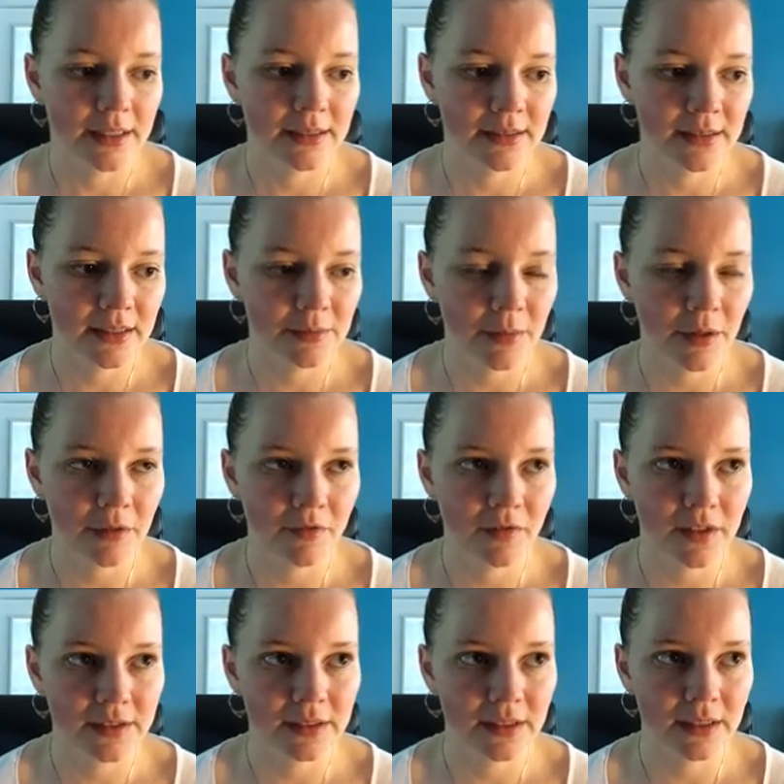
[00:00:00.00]
his 6-month
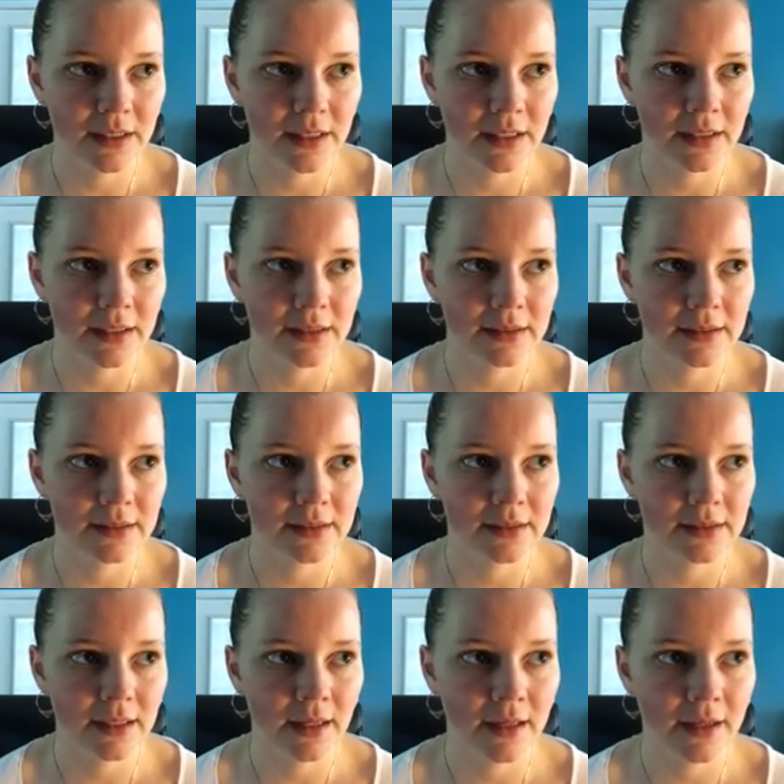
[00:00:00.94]
visit
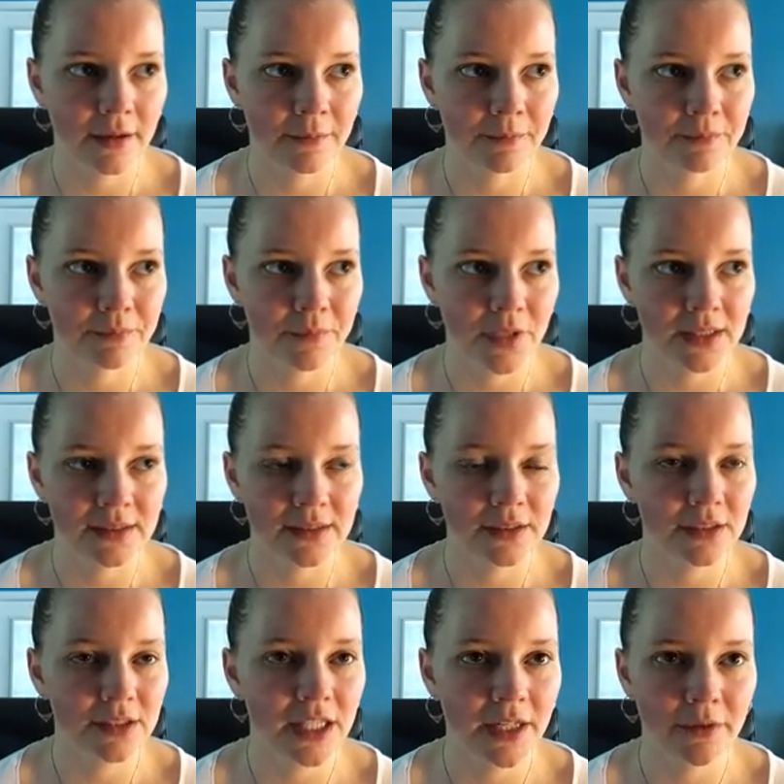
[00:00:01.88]
is, I
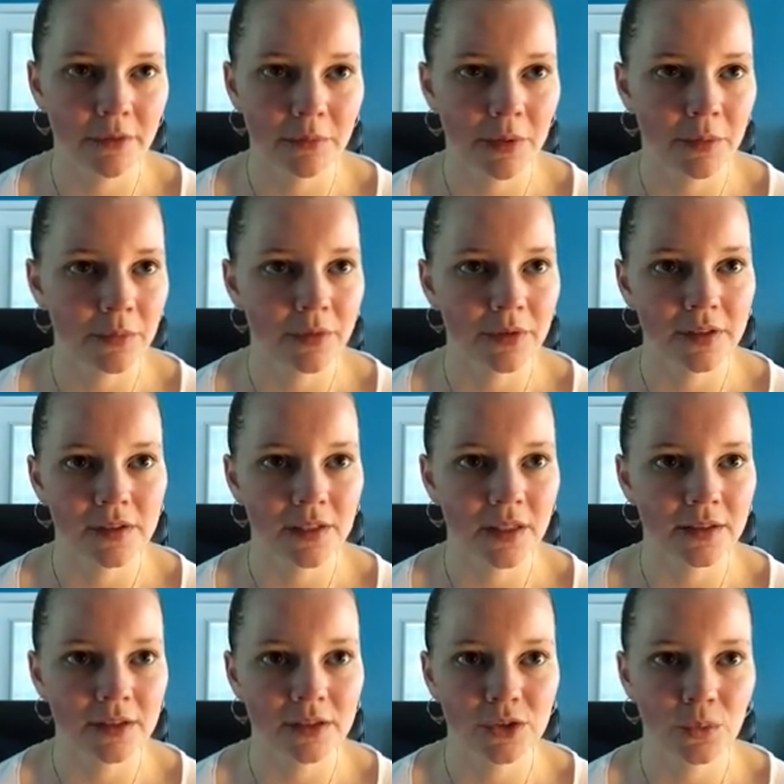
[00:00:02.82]
still can't remember, it's
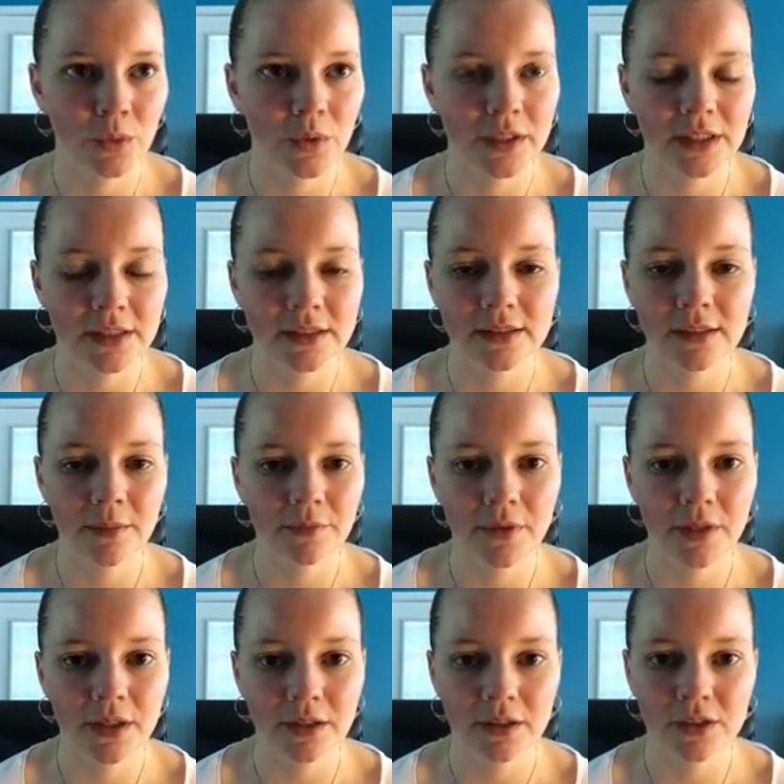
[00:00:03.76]
like the
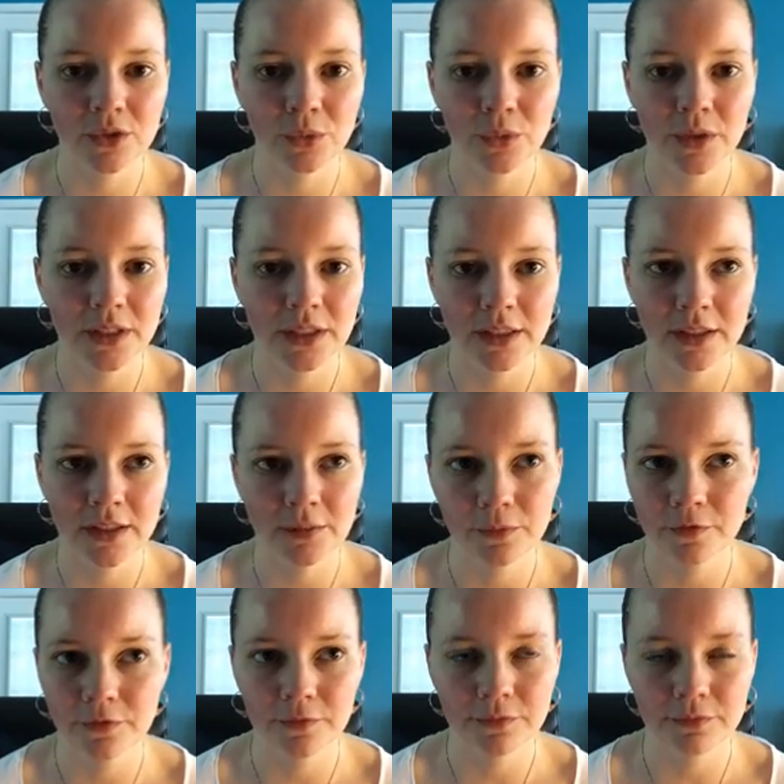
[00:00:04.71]
20-something, the
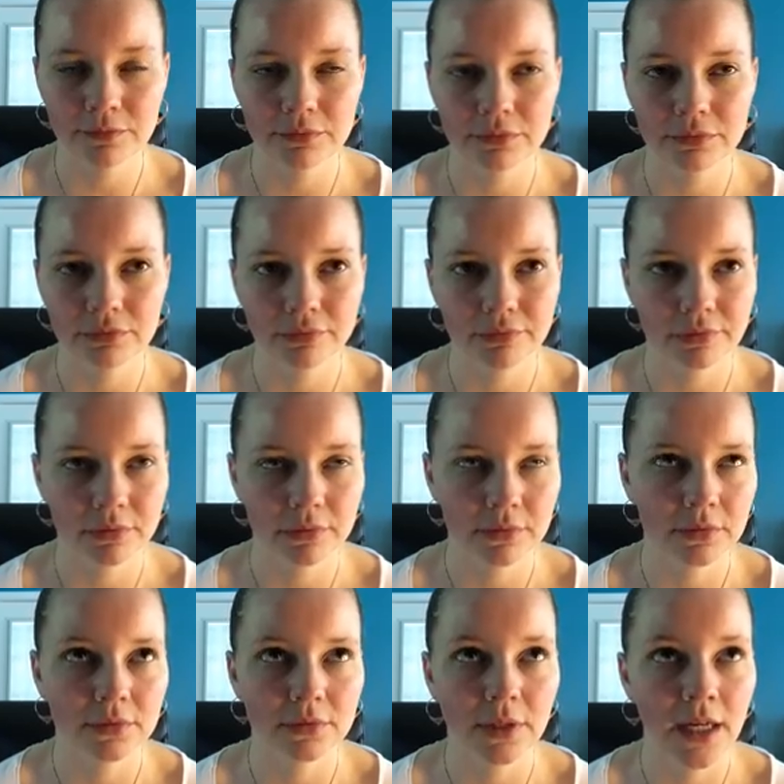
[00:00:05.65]
20,
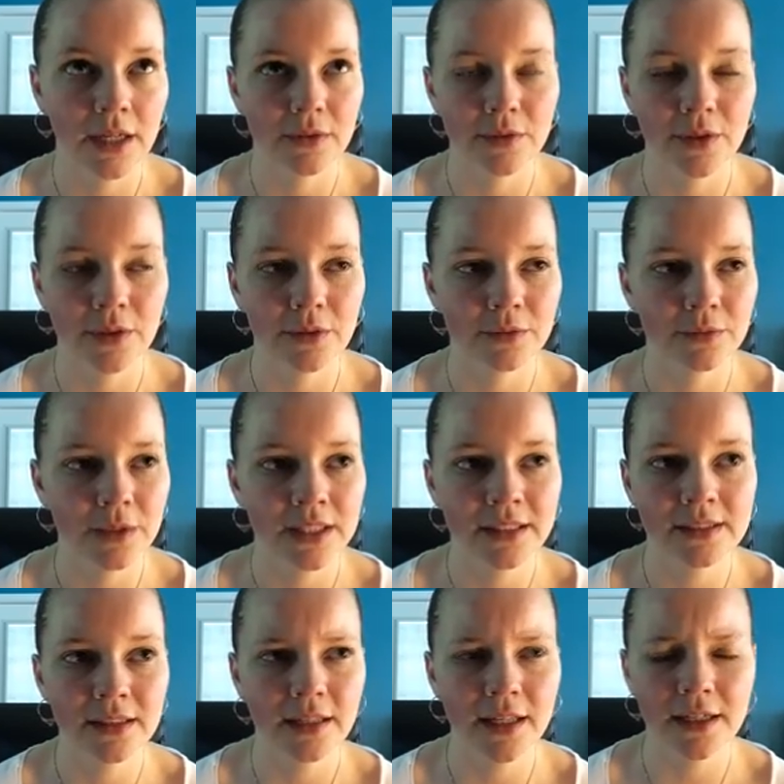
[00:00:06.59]
I don't know.
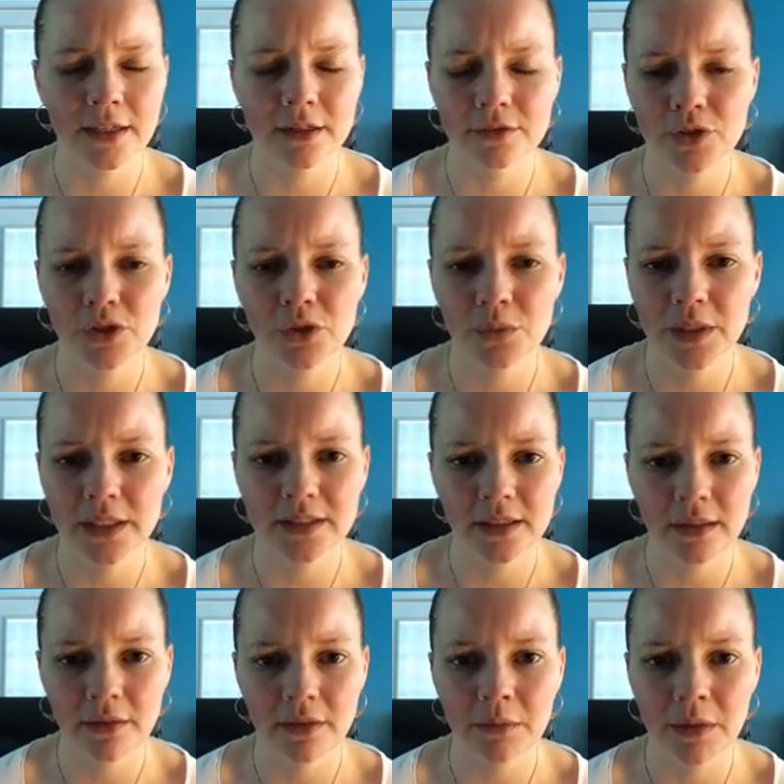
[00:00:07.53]
It's in like 2
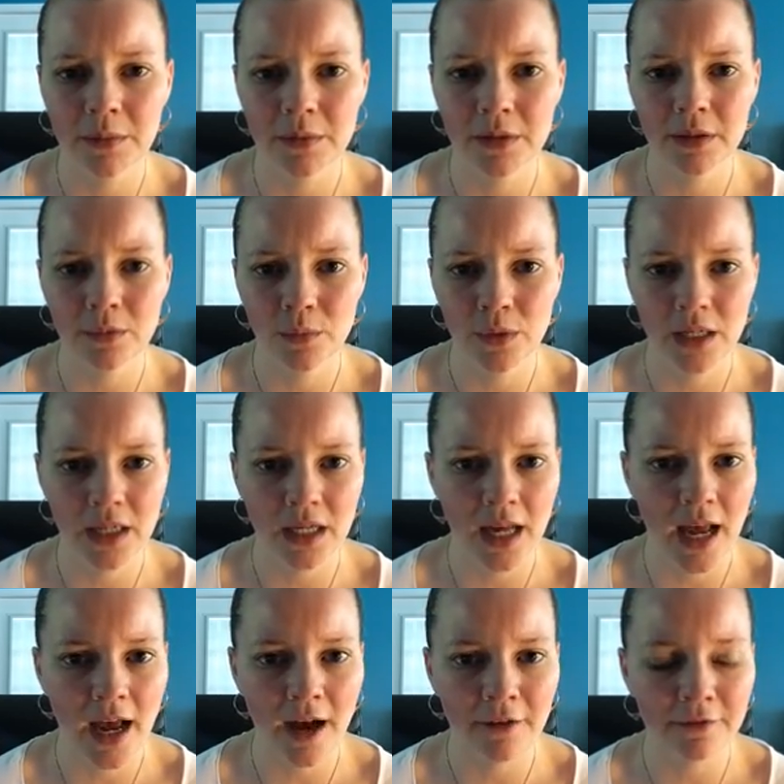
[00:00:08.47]
weeks, I think, maybe a week and
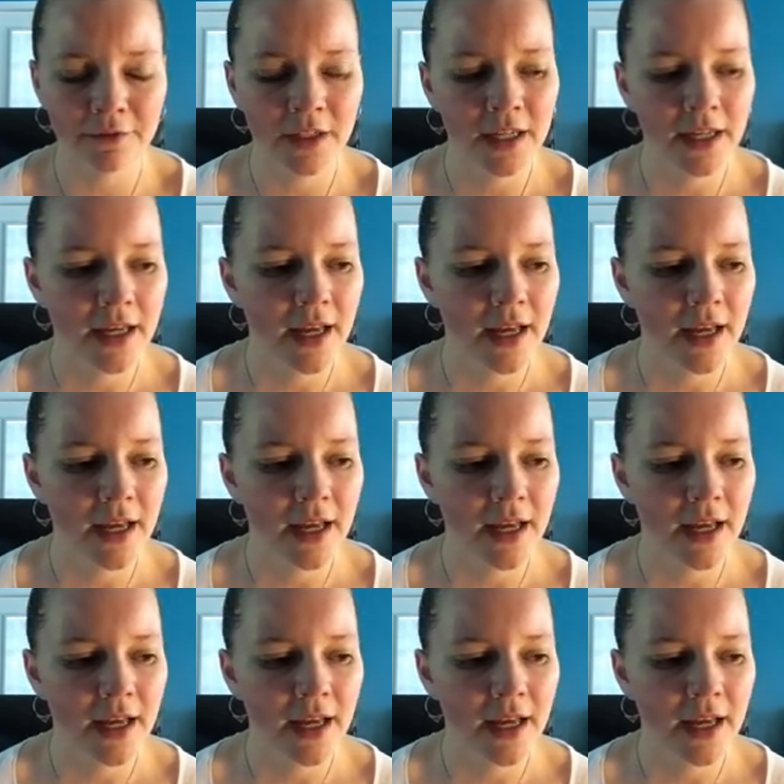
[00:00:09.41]
a half.